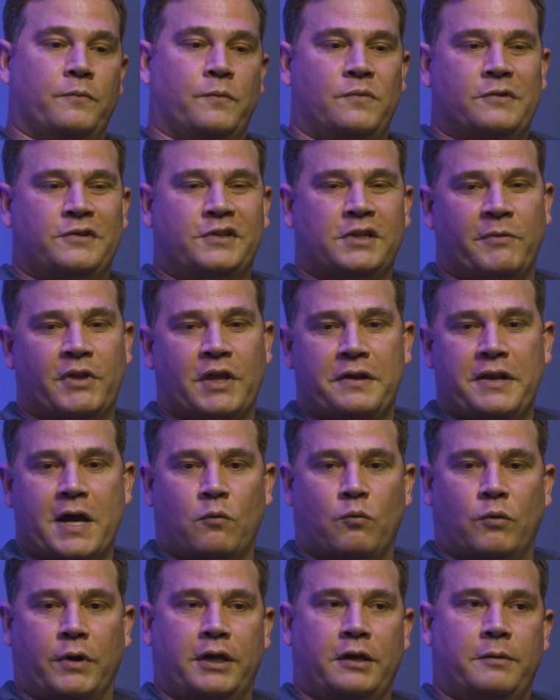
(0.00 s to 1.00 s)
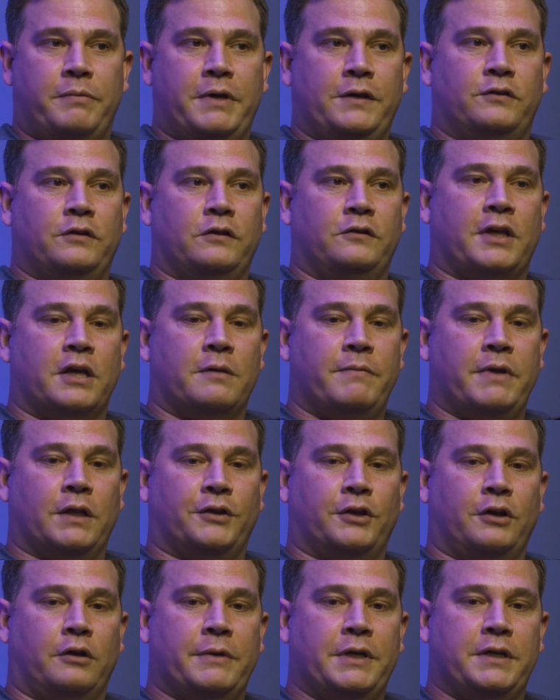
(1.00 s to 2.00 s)
Some of the networking pieces can be a
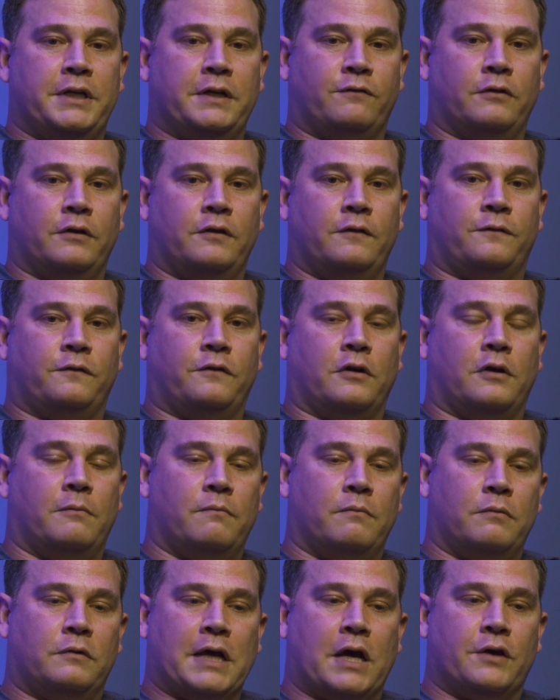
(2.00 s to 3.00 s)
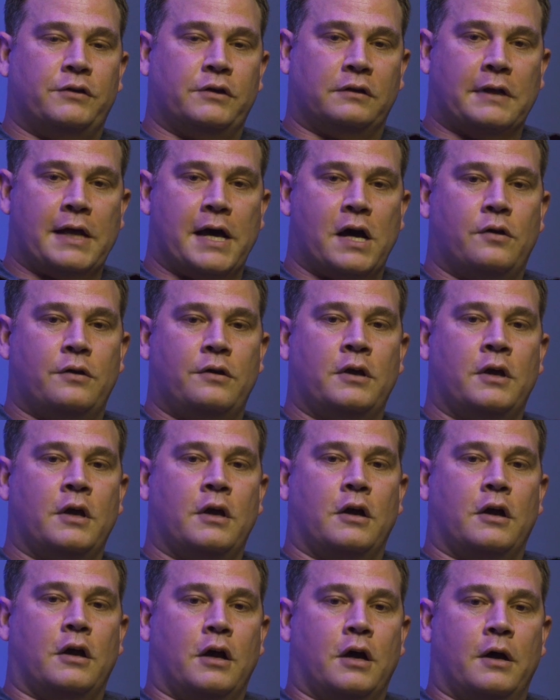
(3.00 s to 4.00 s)
little bit different from cloud to cloud,
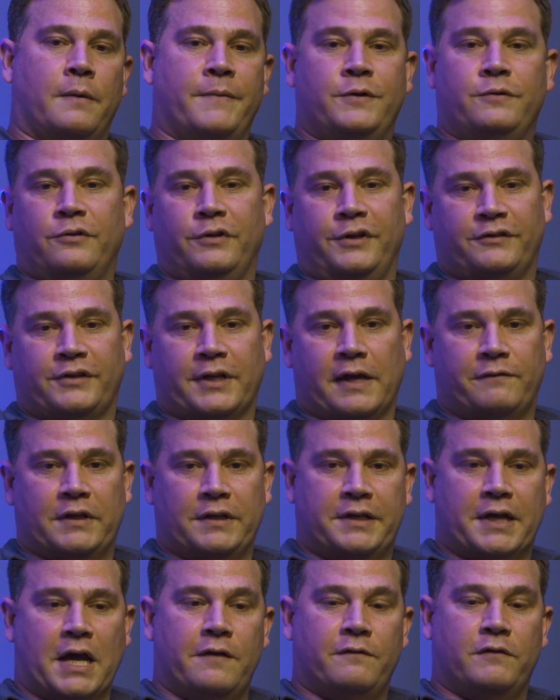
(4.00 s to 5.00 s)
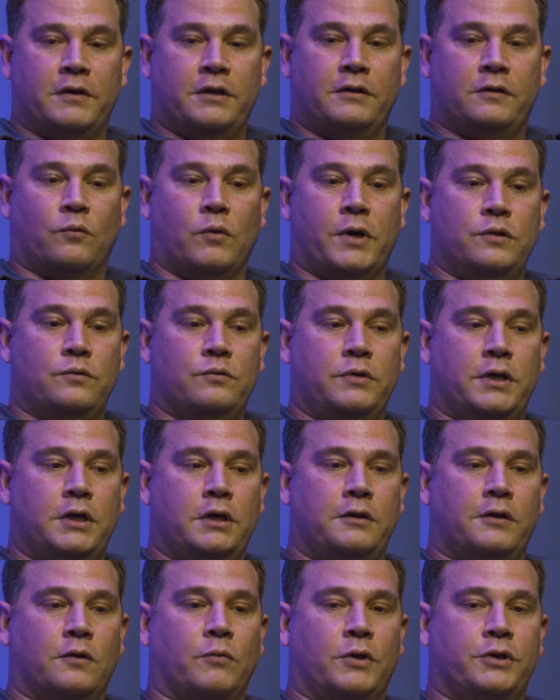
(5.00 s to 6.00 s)
and you really just have to dive into what you
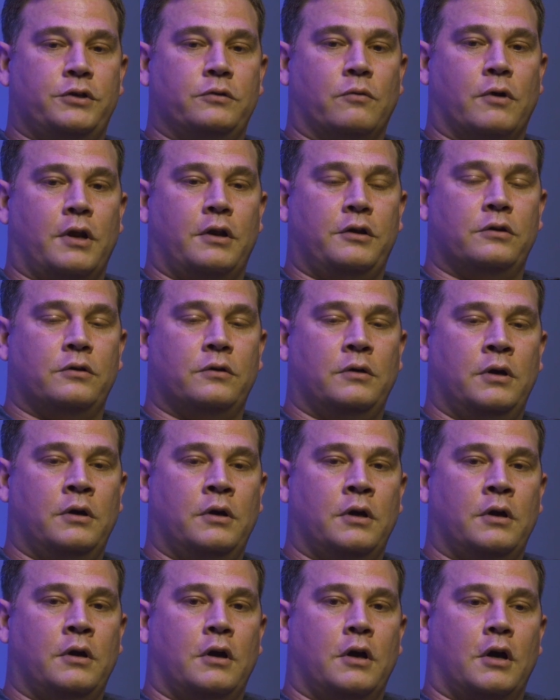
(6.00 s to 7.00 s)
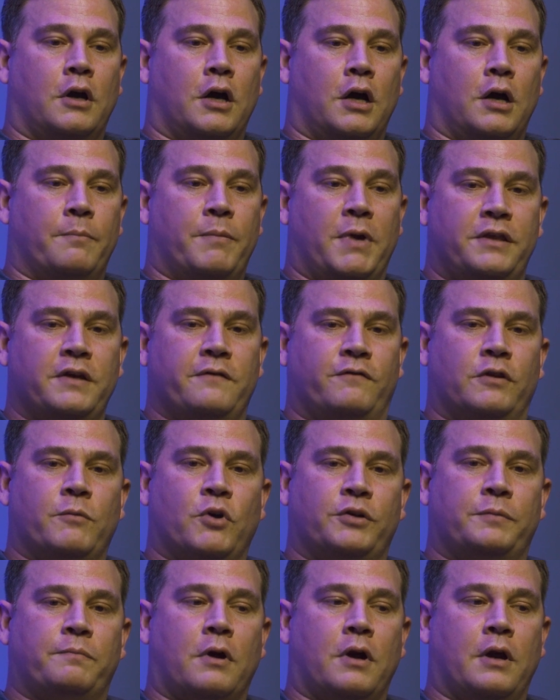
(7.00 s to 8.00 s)
need and what you want to do. But I think for the
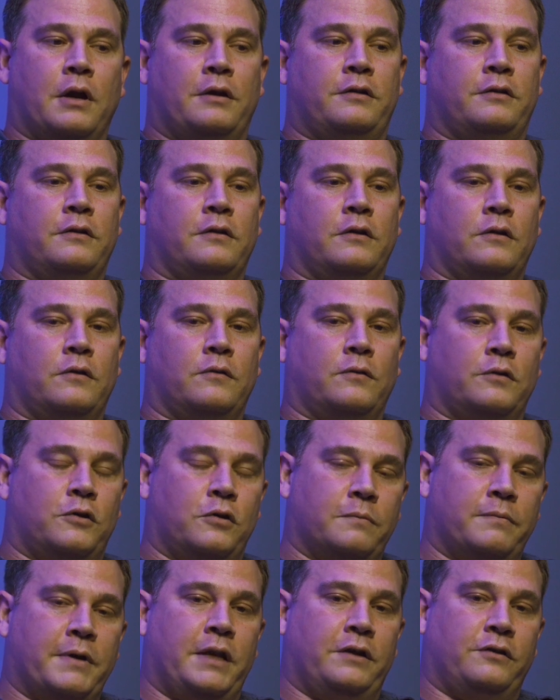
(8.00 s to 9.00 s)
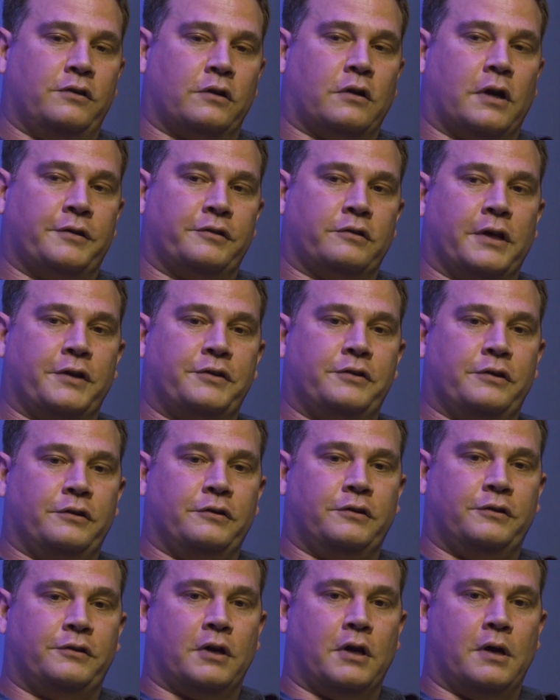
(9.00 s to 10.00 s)
most part, Kubernetes across
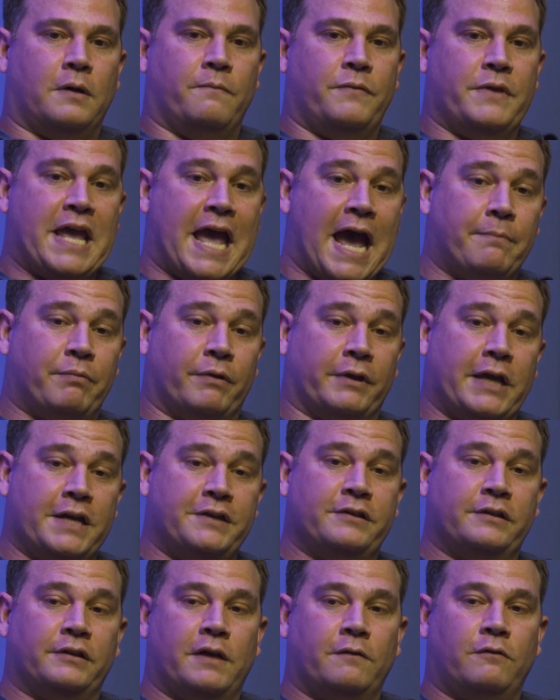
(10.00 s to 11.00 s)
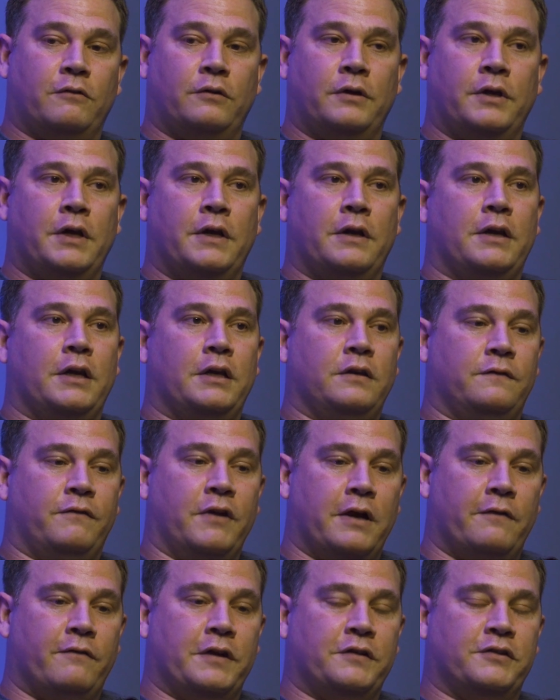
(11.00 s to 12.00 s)
clusters, the application level is
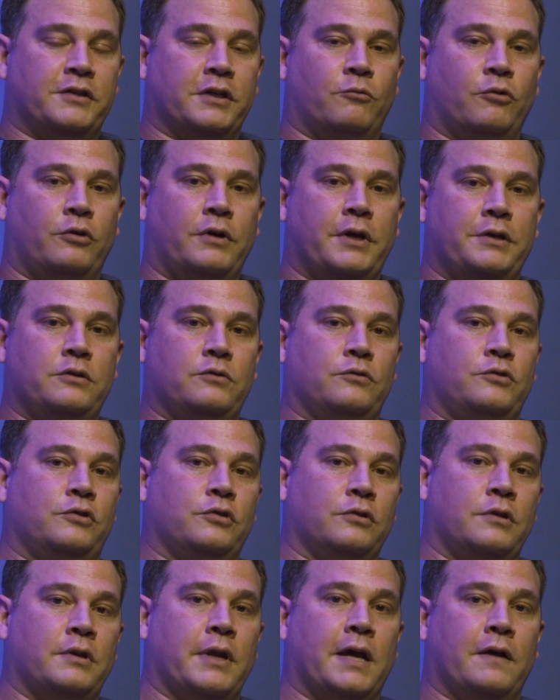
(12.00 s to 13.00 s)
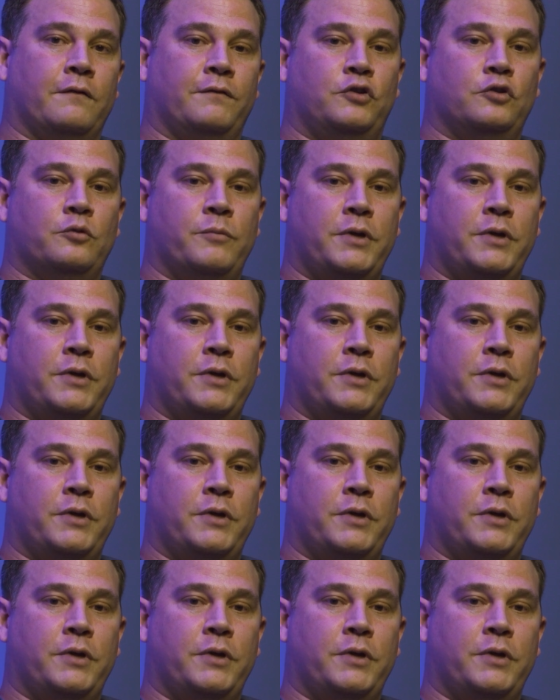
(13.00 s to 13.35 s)
very, very similar, and you shouldn't have too